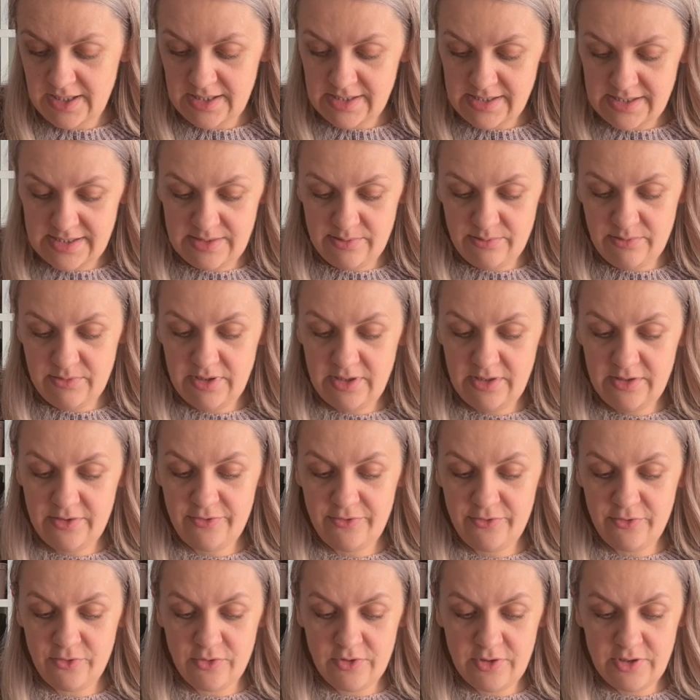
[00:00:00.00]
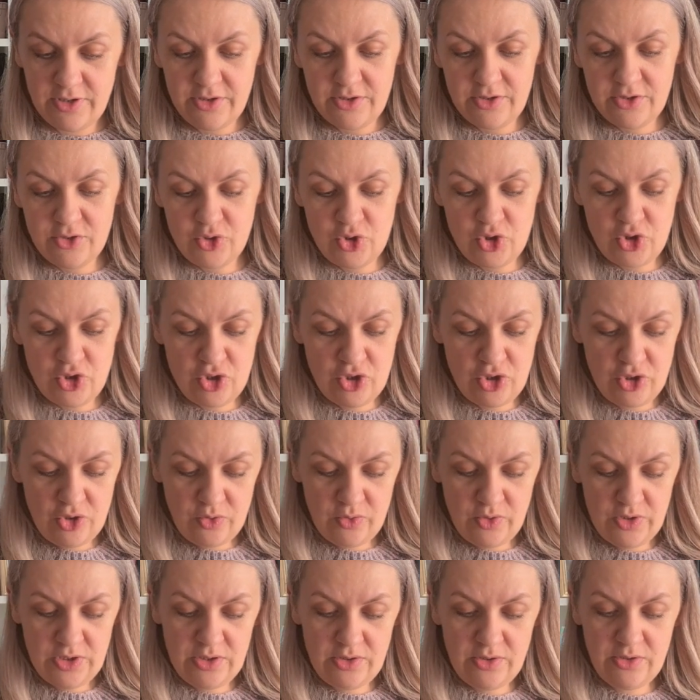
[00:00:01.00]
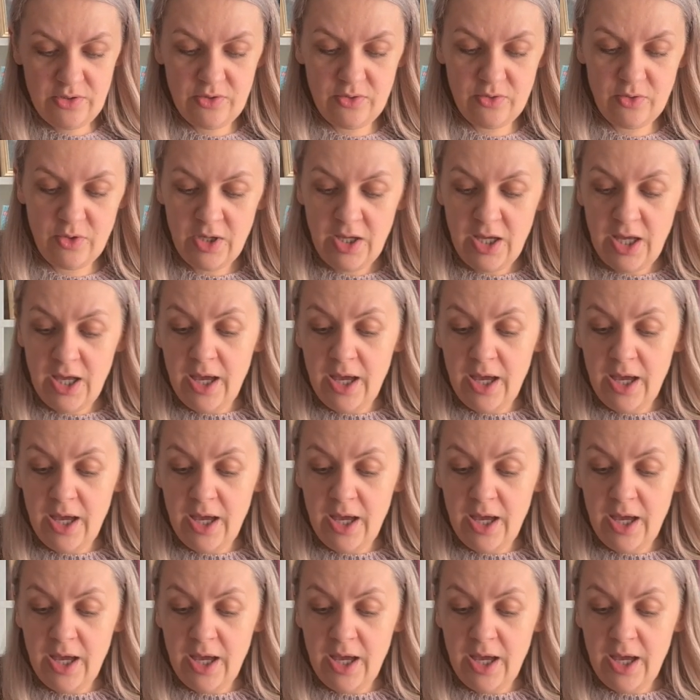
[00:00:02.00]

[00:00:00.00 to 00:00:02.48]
some kind of order to show it to you.